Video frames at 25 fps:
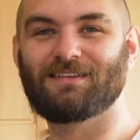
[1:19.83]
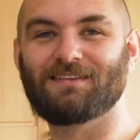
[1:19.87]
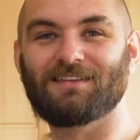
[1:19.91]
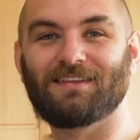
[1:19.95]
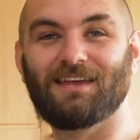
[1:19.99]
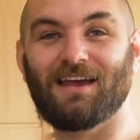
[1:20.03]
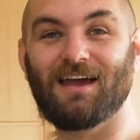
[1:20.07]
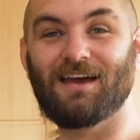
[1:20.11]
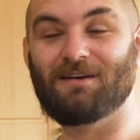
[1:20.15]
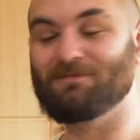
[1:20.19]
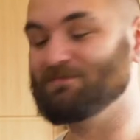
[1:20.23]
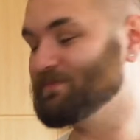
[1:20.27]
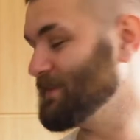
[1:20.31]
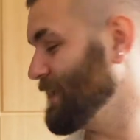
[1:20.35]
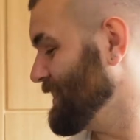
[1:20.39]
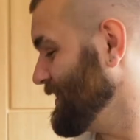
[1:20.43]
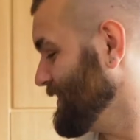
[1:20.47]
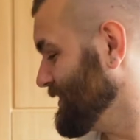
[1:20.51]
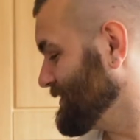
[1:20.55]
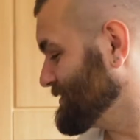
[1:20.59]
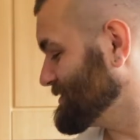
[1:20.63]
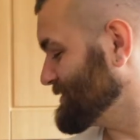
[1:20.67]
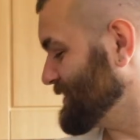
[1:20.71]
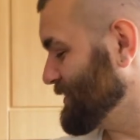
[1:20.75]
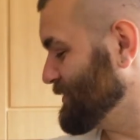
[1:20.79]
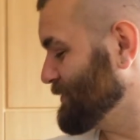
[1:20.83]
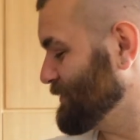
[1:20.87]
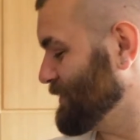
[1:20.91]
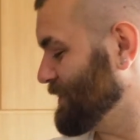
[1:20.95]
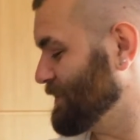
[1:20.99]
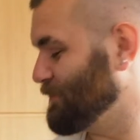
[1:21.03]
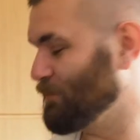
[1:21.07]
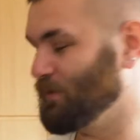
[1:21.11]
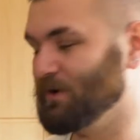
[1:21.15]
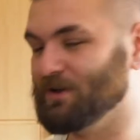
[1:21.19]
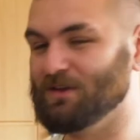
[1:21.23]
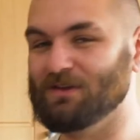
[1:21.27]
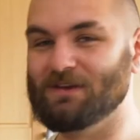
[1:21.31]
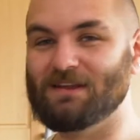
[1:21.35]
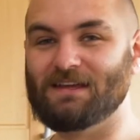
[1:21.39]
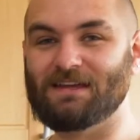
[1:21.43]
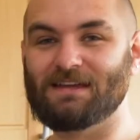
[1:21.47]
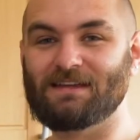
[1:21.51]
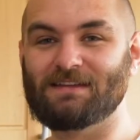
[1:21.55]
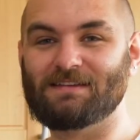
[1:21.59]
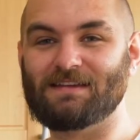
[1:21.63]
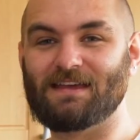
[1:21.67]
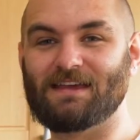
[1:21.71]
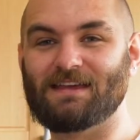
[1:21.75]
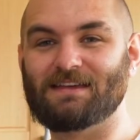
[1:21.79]
Yeah. So what you
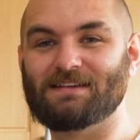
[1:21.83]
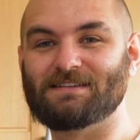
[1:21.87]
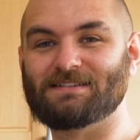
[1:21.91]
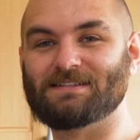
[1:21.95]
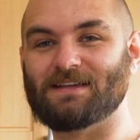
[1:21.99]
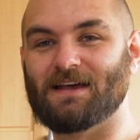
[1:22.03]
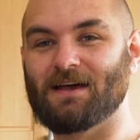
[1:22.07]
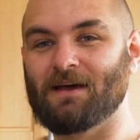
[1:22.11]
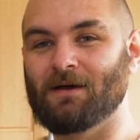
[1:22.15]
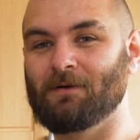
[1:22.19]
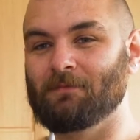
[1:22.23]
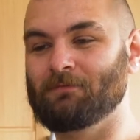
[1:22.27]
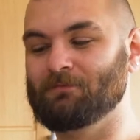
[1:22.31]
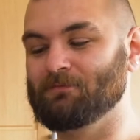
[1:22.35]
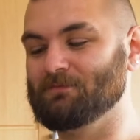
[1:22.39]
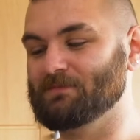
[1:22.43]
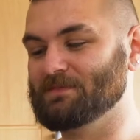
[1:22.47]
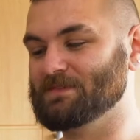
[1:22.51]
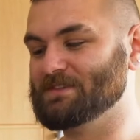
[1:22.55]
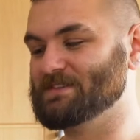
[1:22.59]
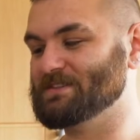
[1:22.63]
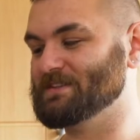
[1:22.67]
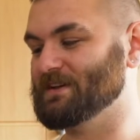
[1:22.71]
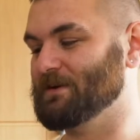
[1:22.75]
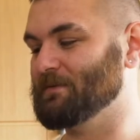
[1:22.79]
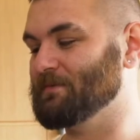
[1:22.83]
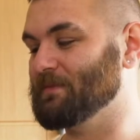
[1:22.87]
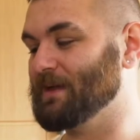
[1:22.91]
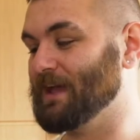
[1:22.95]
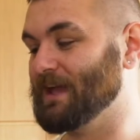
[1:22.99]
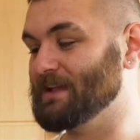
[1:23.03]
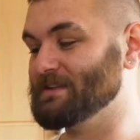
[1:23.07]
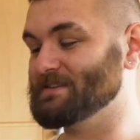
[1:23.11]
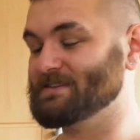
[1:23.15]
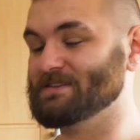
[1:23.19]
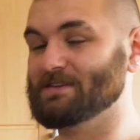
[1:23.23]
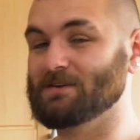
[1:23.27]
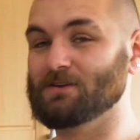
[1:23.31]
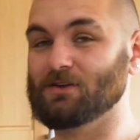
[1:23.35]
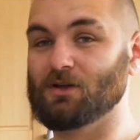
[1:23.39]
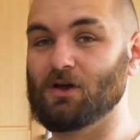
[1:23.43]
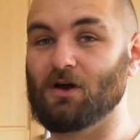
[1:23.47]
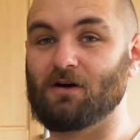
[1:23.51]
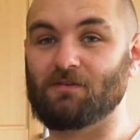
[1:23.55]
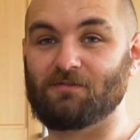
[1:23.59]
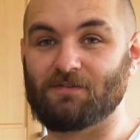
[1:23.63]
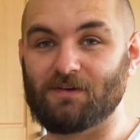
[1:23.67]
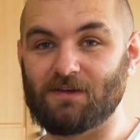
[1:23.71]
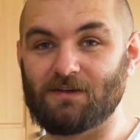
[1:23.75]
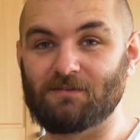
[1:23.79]
need is some instant
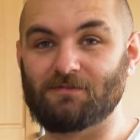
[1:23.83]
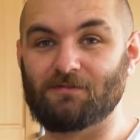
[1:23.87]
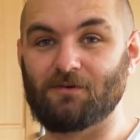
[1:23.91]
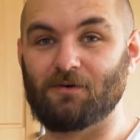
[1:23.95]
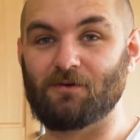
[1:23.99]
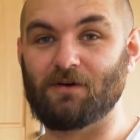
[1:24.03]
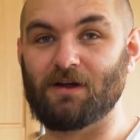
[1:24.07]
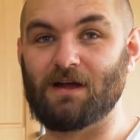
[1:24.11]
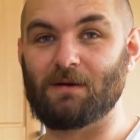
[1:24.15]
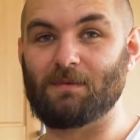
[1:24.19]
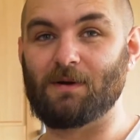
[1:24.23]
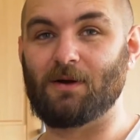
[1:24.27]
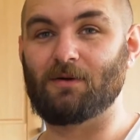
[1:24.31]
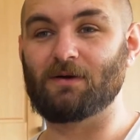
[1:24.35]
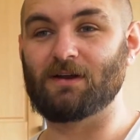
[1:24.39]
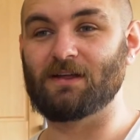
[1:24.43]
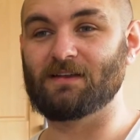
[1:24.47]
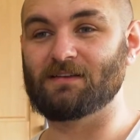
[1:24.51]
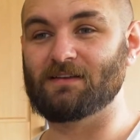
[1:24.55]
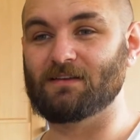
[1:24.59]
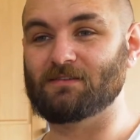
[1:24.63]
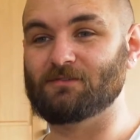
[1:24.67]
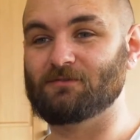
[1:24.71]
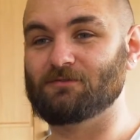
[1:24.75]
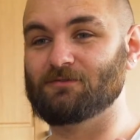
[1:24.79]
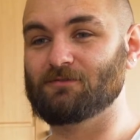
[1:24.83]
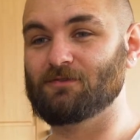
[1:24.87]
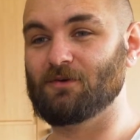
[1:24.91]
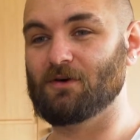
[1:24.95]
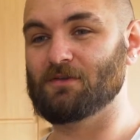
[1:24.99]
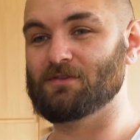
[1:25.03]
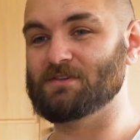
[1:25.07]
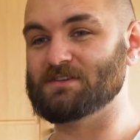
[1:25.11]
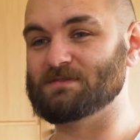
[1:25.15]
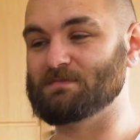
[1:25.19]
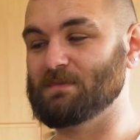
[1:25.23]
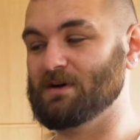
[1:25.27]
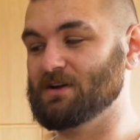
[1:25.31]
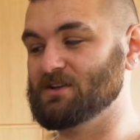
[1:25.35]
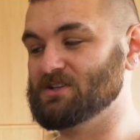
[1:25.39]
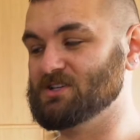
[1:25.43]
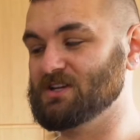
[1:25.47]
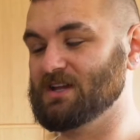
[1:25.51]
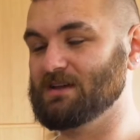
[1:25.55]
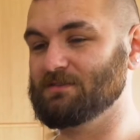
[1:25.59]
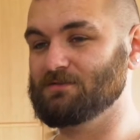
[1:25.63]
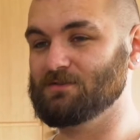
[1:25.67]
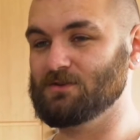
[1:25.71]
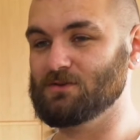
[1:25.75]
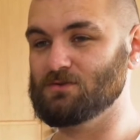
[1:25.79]
coffee for it. Apparently it doesn't froth as much
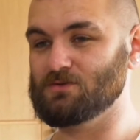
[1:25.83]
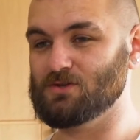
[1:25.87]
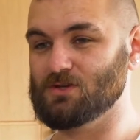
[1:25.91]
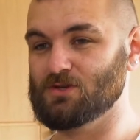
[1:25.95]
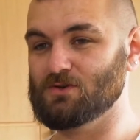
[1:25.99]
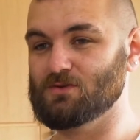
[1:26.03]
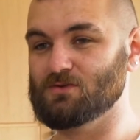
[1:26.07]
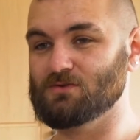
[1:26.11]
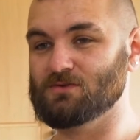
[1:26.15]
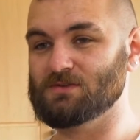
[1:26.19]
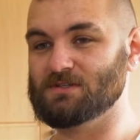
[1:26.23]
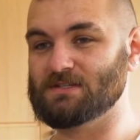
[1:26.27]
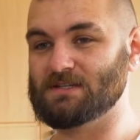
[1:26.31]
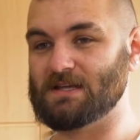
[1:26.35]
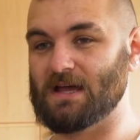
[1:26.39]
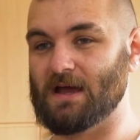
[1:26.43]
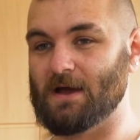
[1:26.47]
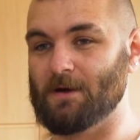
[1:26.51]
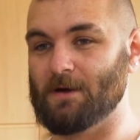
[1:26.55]
if you use